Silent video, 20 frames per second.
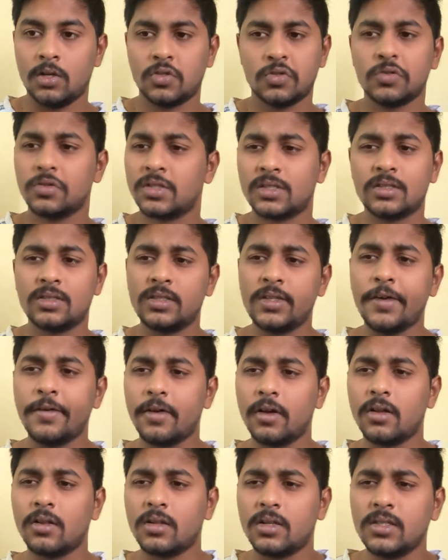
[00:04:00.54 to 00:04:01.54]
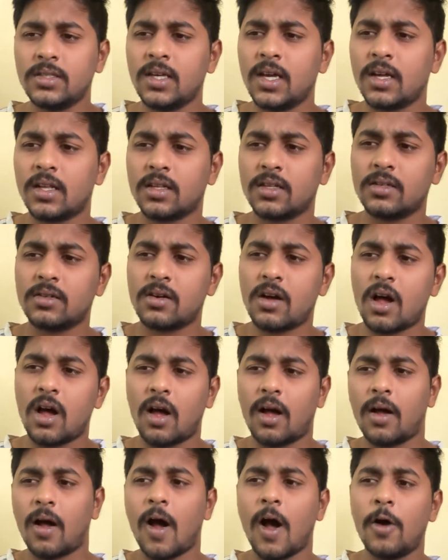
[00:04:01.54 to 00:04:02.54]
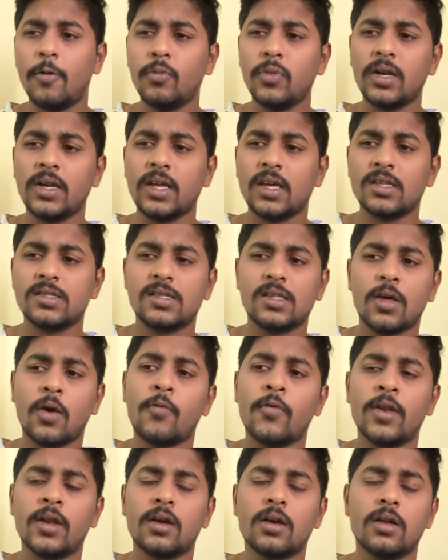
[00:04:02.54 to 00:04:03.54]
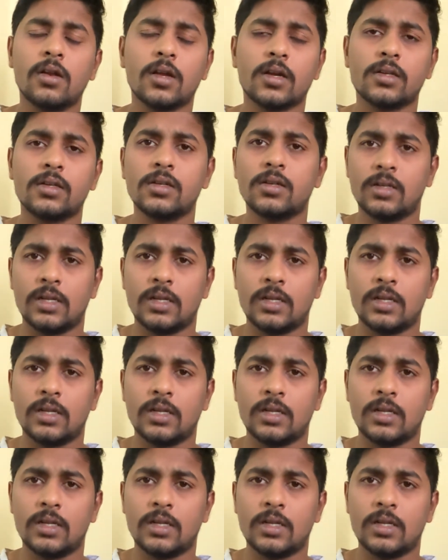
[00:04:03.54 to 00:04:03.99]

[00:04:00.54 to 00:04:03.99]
So yeah, how many days they will collect?